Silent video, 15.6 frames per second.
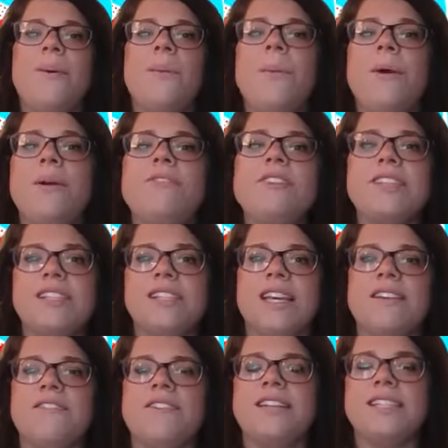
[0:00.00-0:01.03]
we
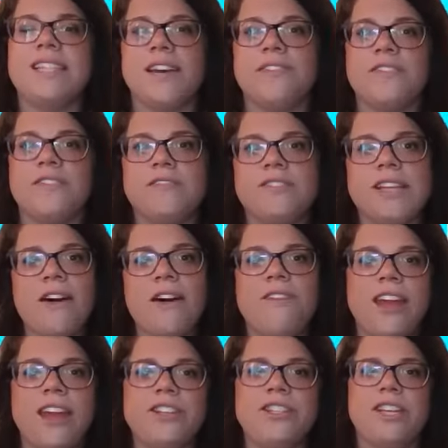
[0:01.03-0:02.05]
receive his gift of
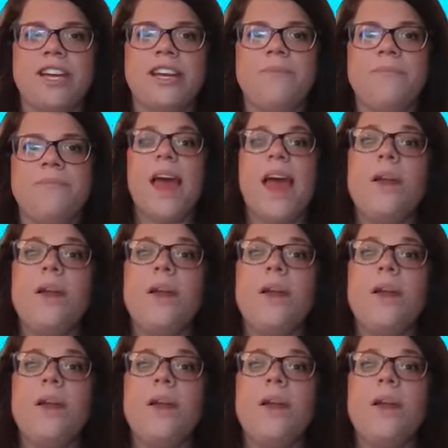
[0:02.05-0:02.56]
salvation.